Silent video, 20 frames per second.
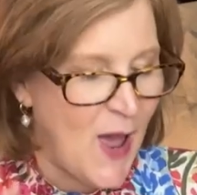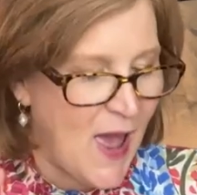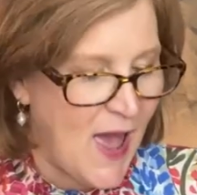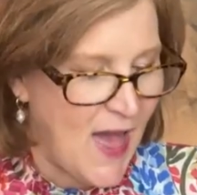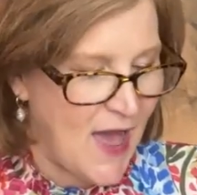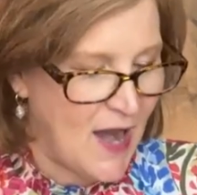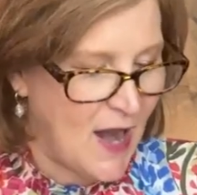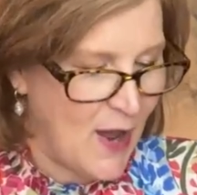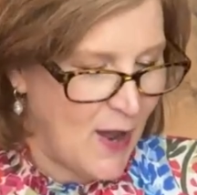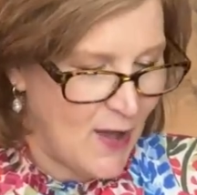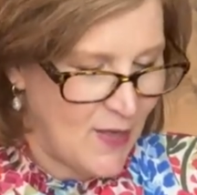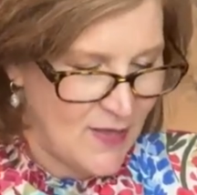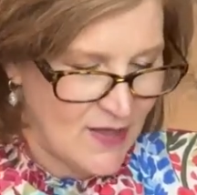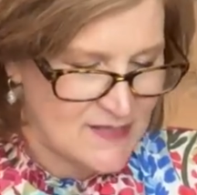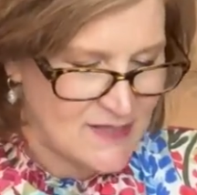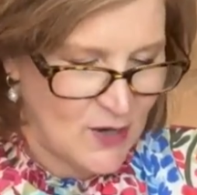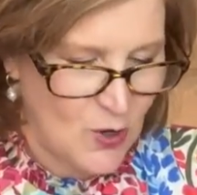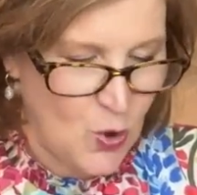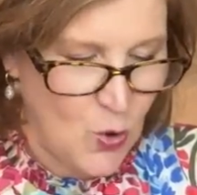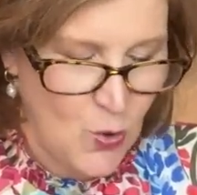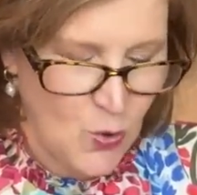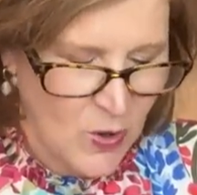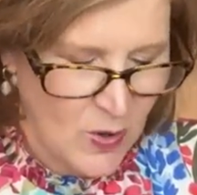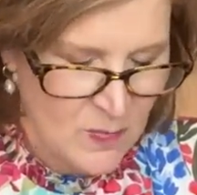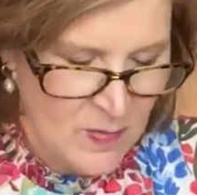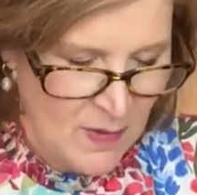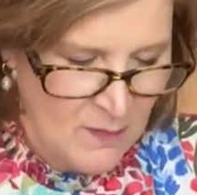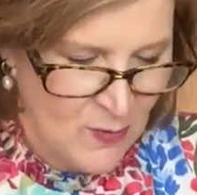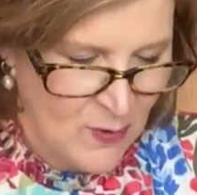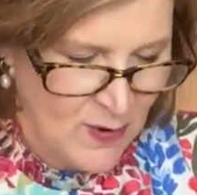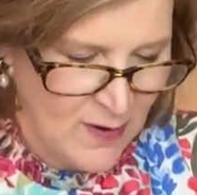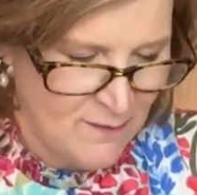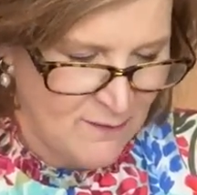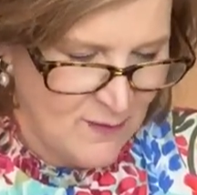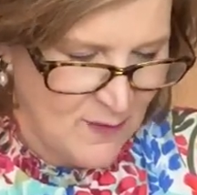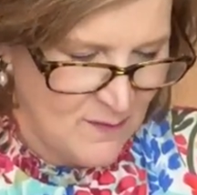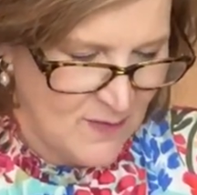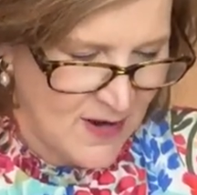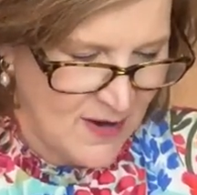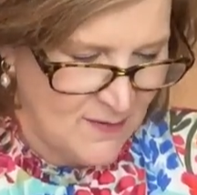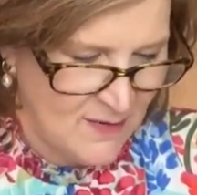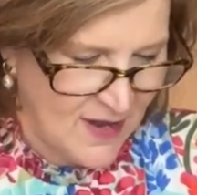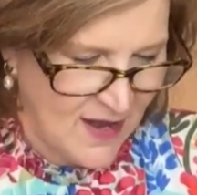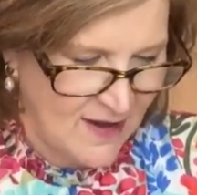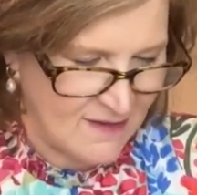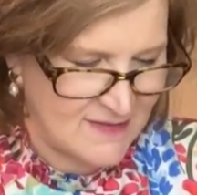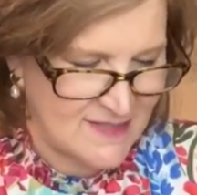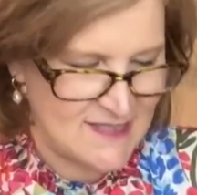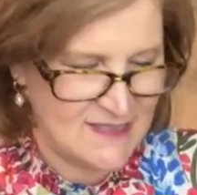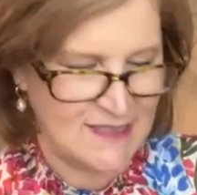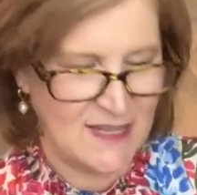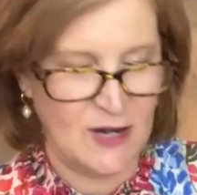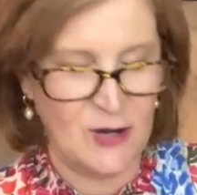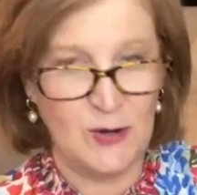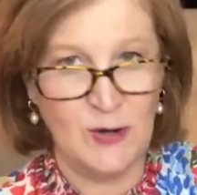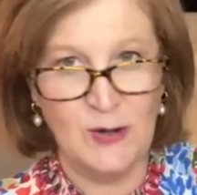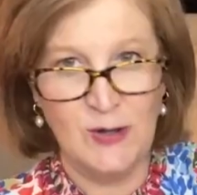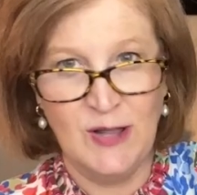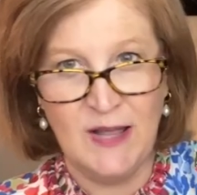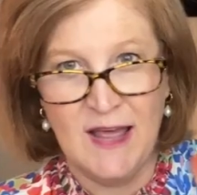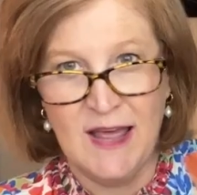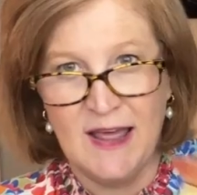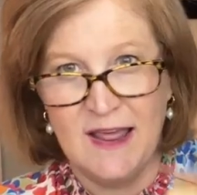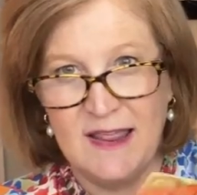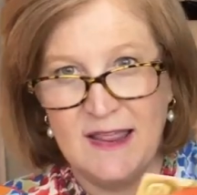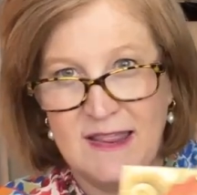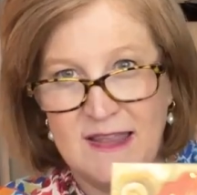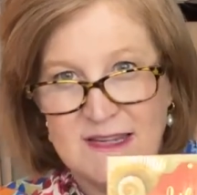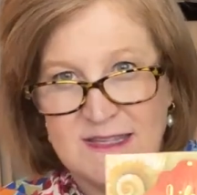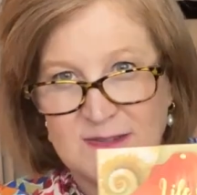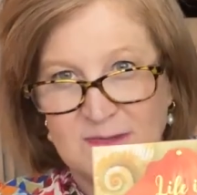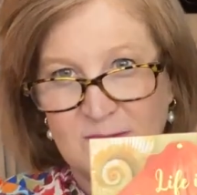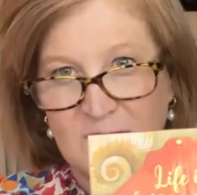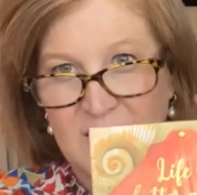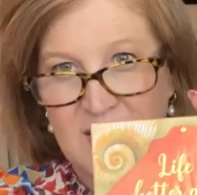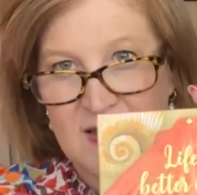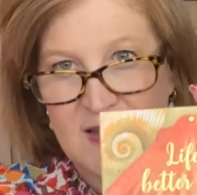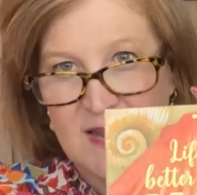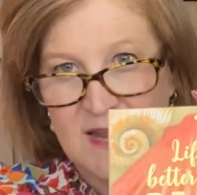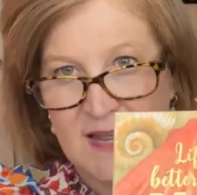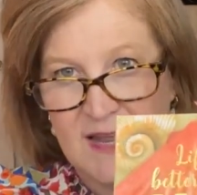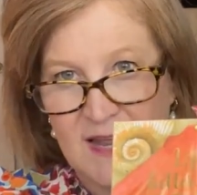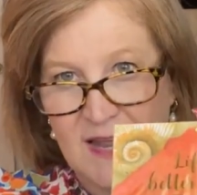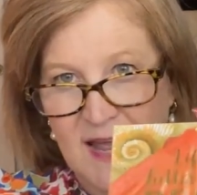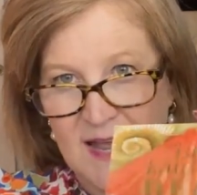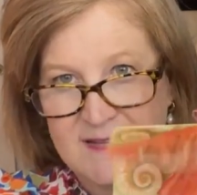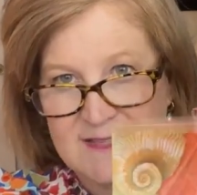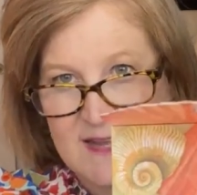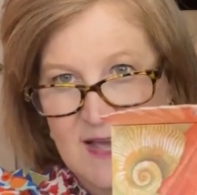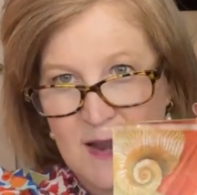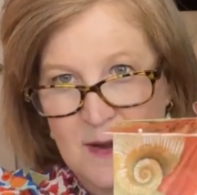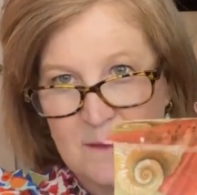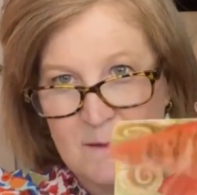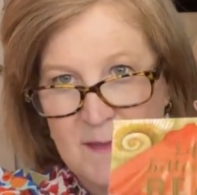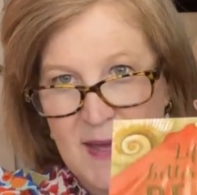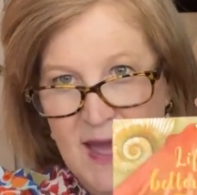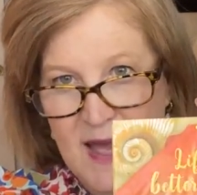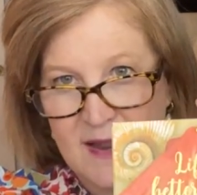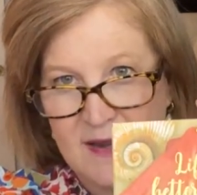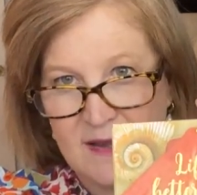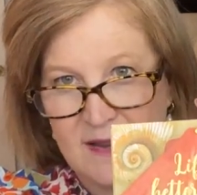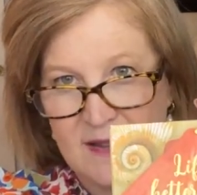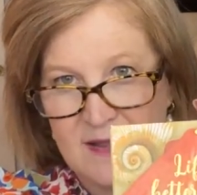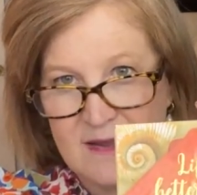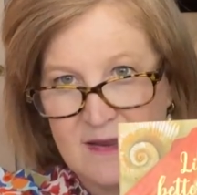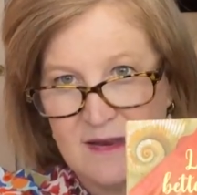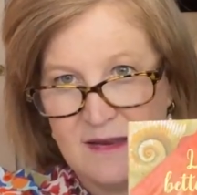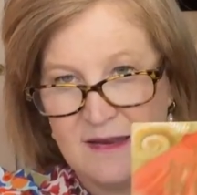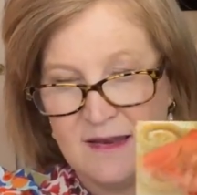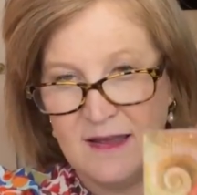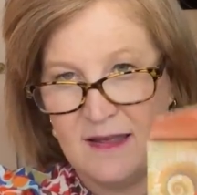And that's a core memory for me when I was little. This one has got a magnet.